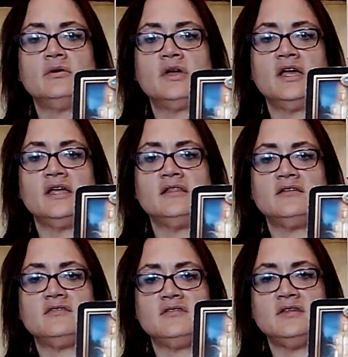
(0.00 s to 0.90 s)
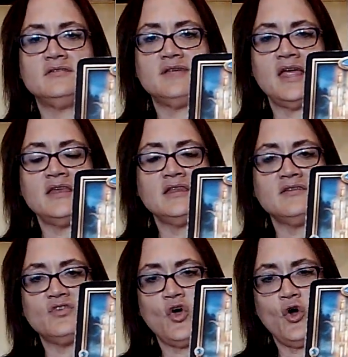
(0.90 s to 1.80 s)
okay, this end
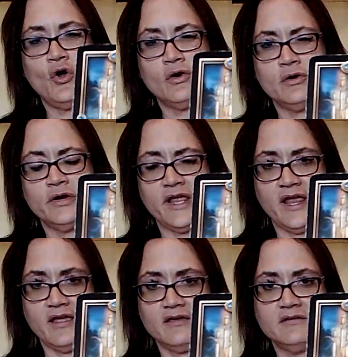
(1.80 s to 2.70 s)
this heartache,